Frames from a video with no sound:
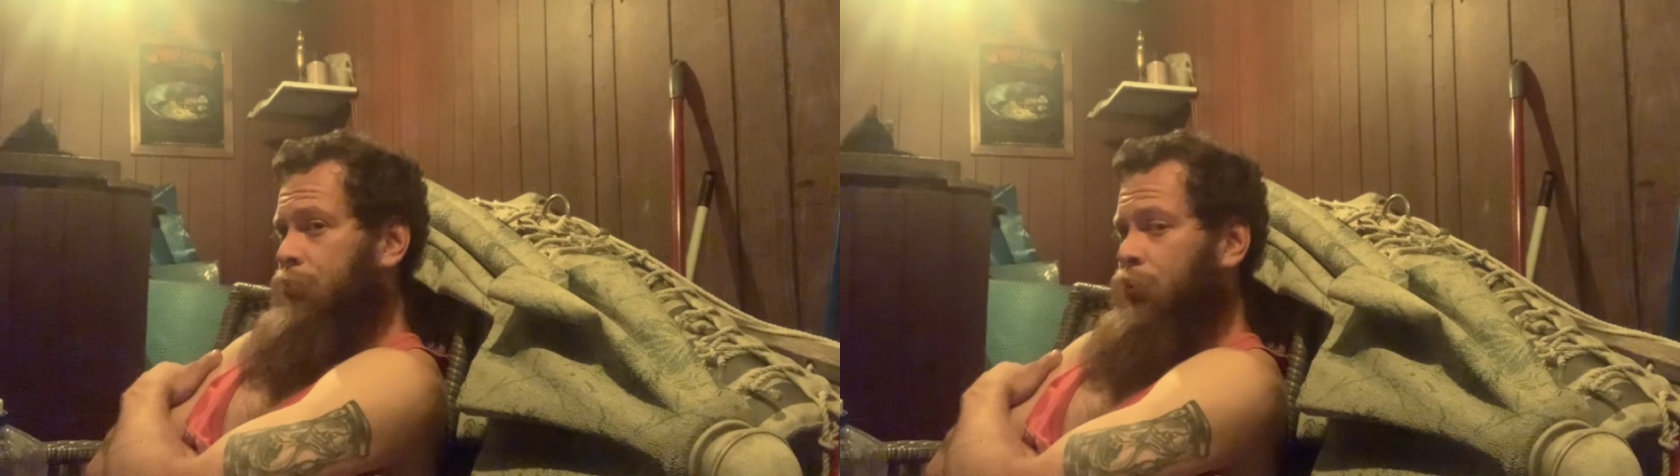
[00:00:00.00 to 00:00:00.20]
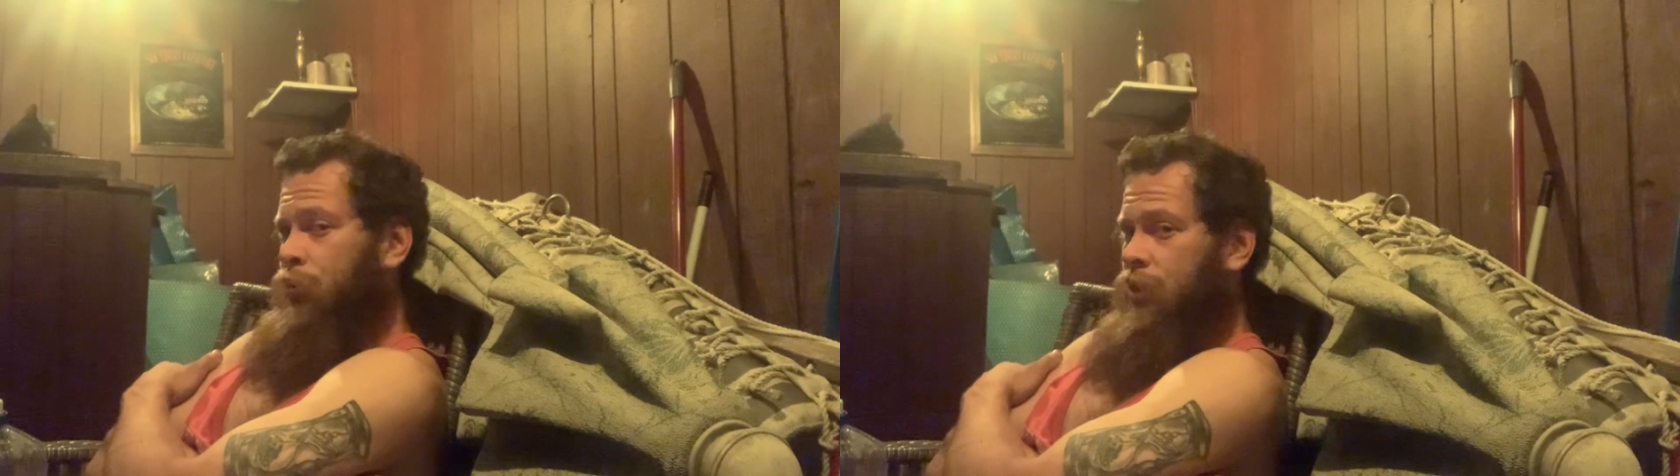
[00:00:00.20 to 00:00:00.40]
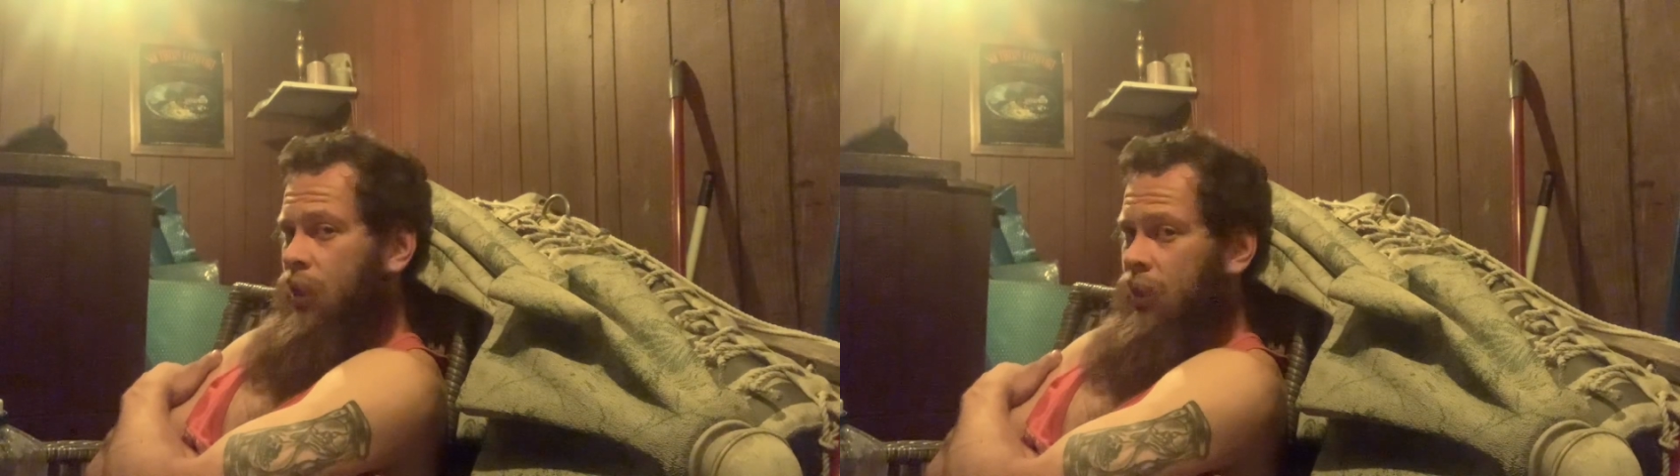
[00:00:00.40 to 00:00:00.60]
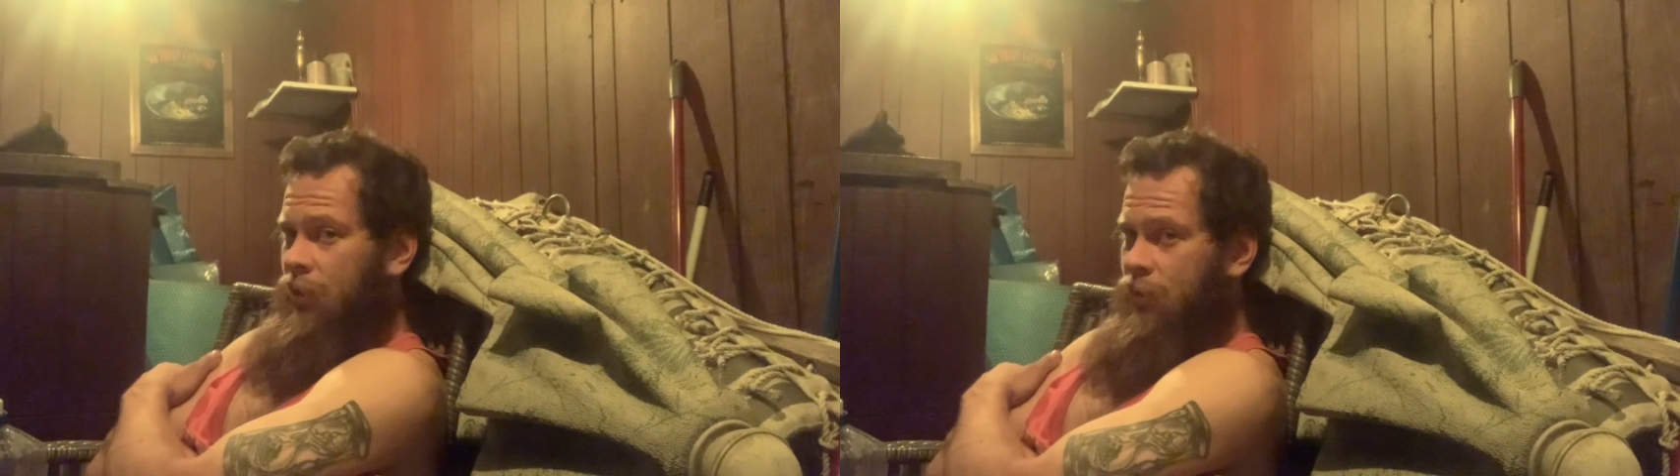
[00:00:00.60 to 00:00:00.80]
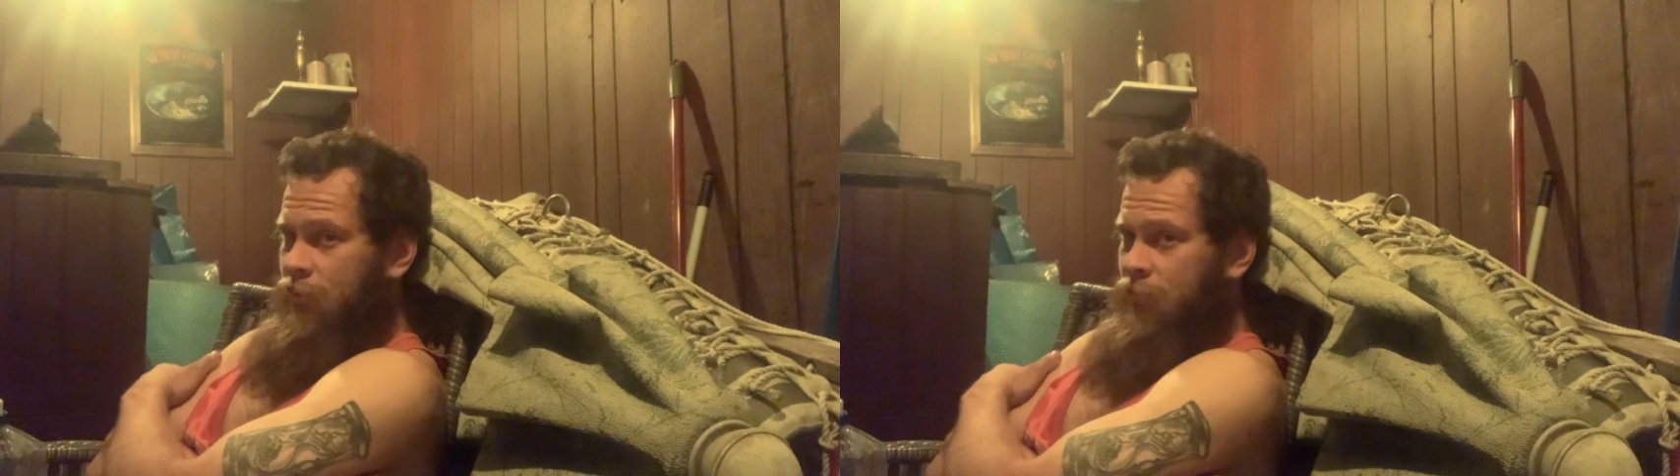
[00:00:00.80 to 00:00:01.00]
bullshit
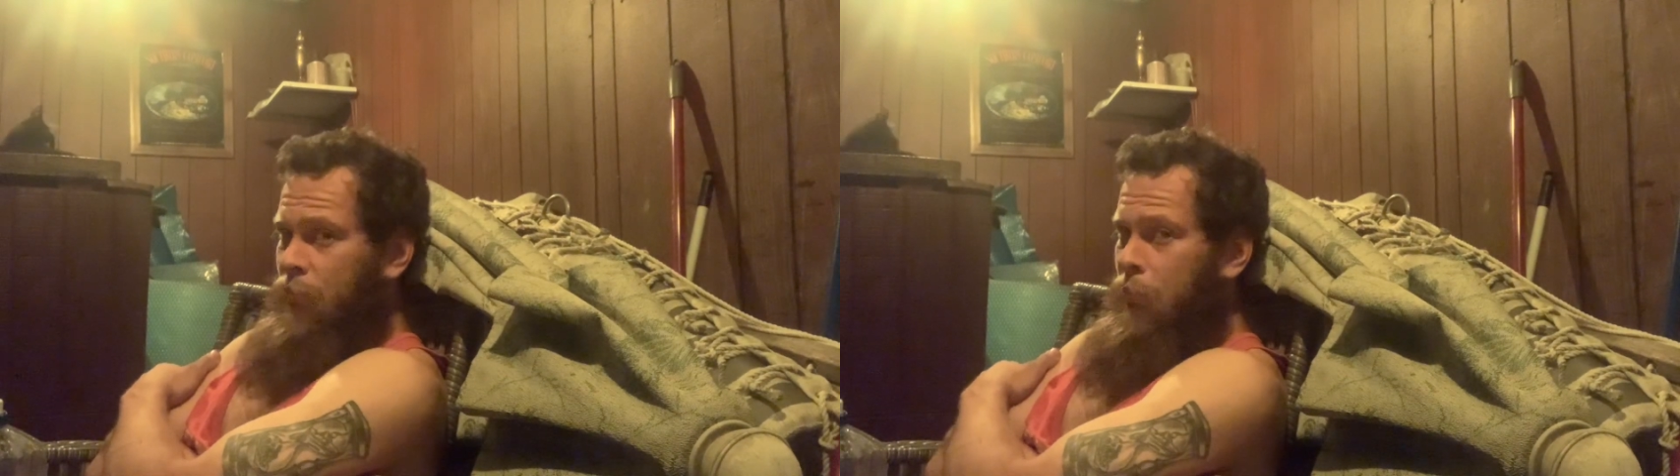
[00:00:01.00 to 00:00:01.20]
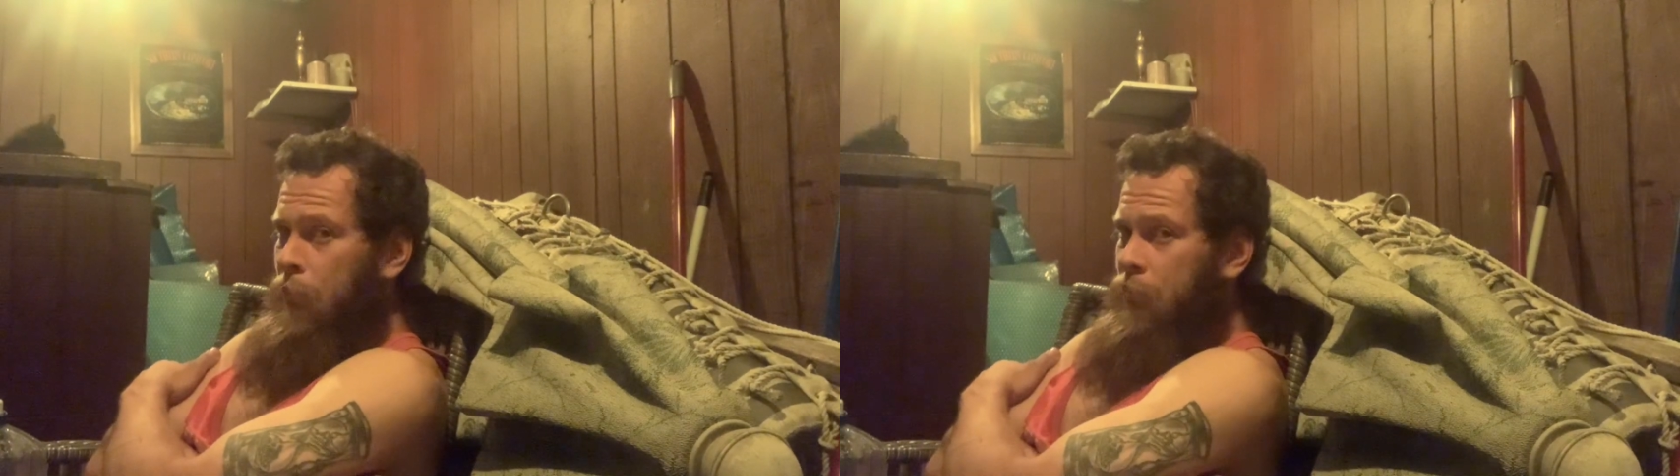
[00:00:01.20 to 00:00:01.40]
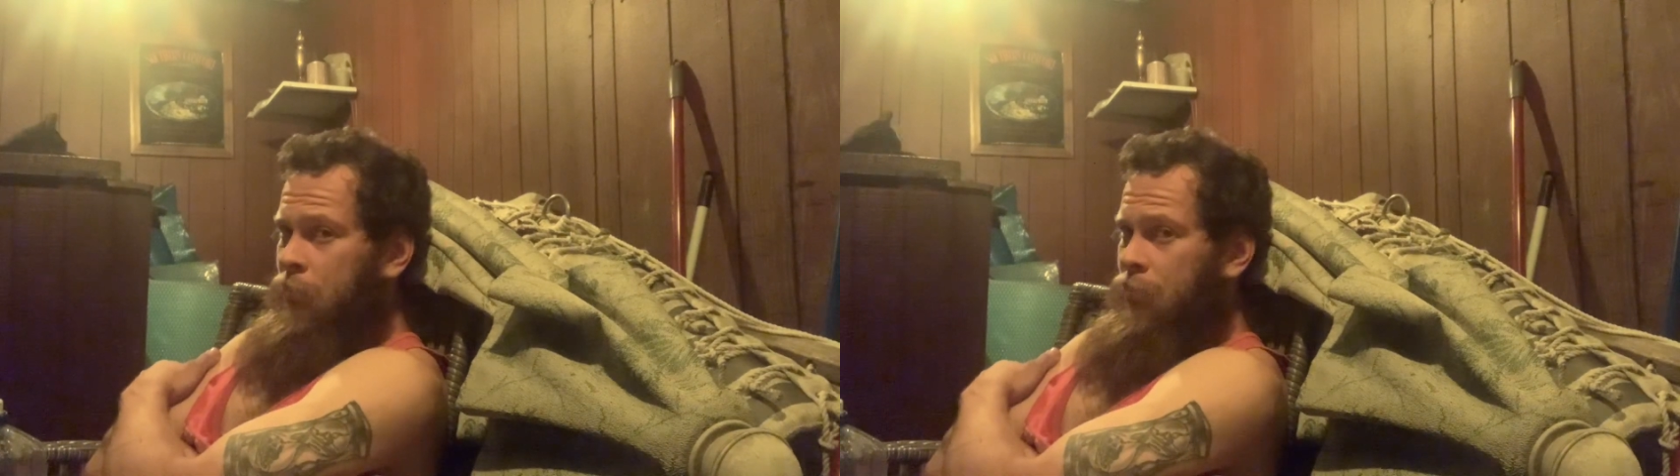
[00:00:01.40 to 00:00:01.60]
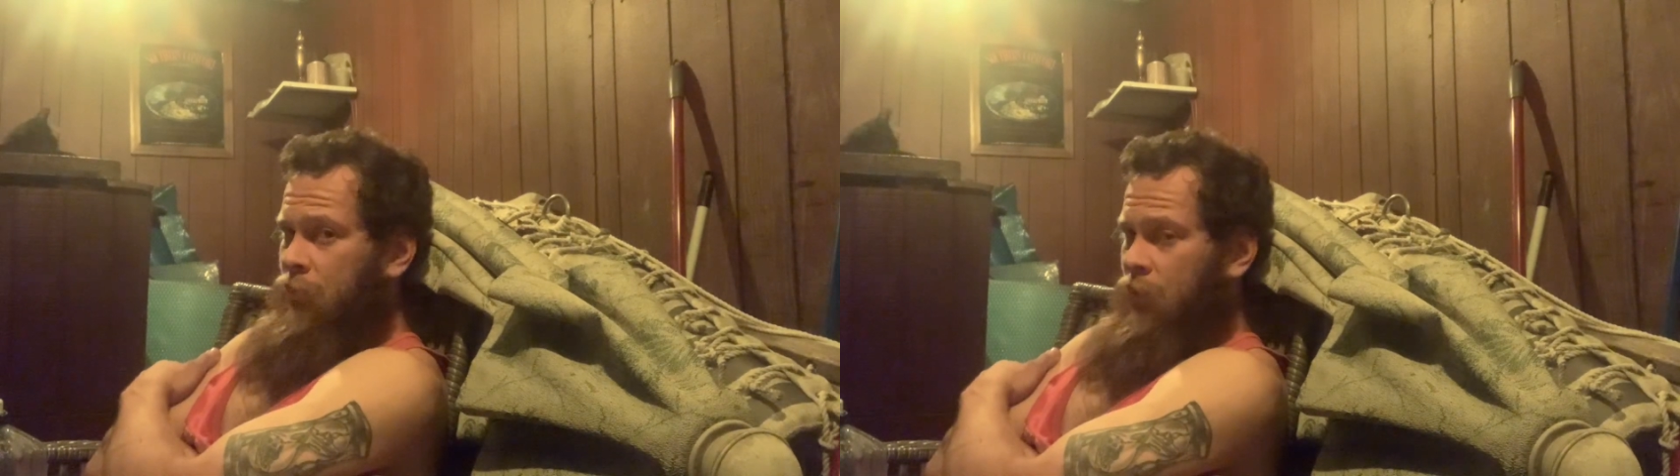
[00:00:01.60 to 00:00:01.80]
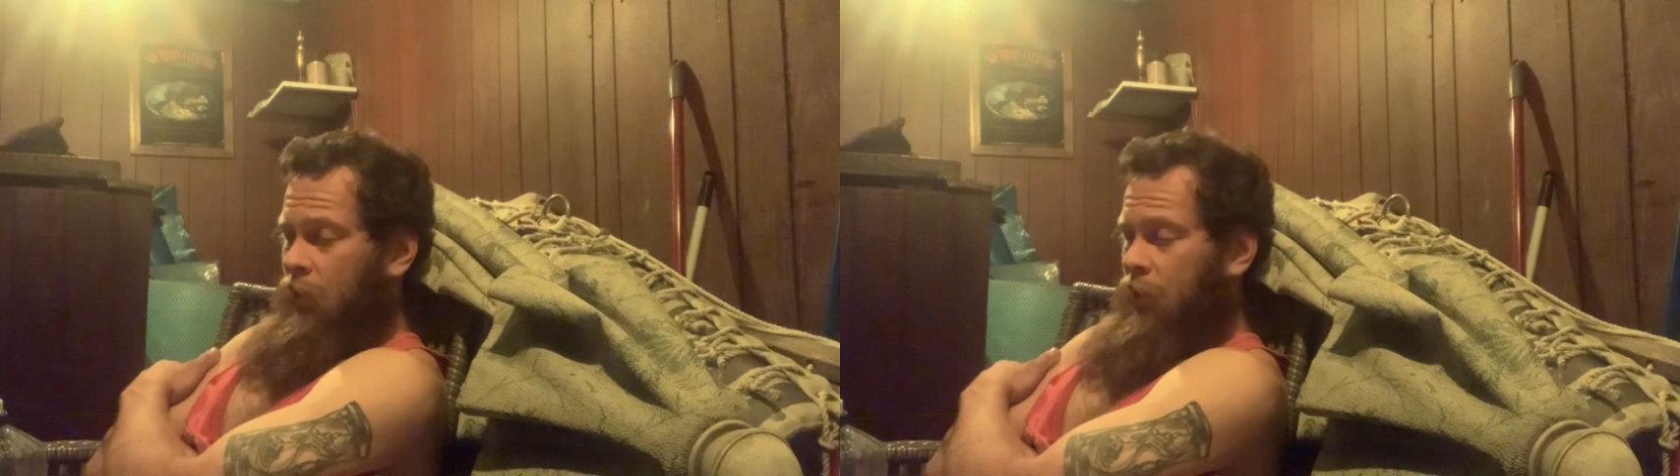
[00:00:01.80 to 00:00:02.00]

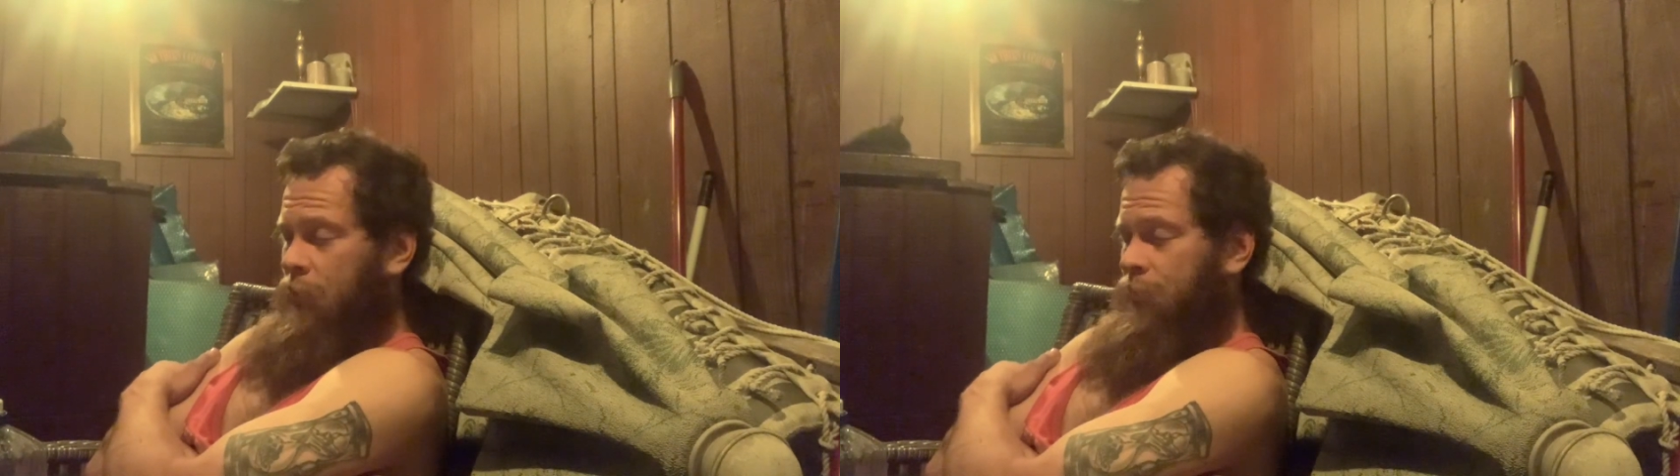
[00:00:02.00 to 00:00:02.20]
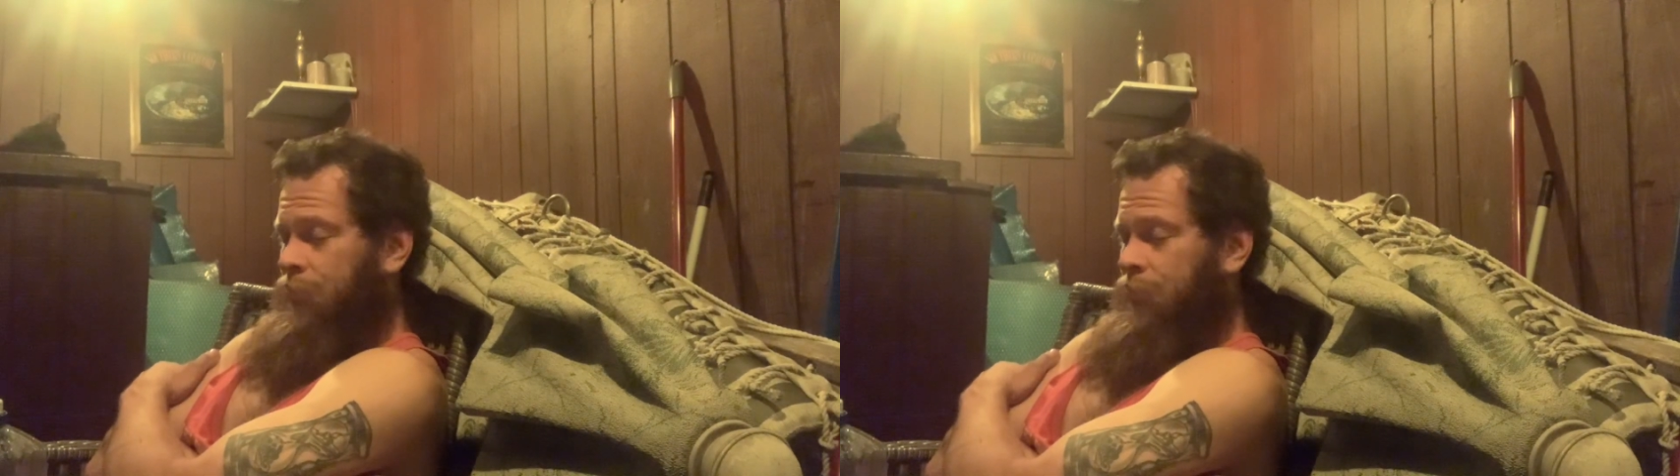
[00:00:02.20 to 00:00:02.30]
you know.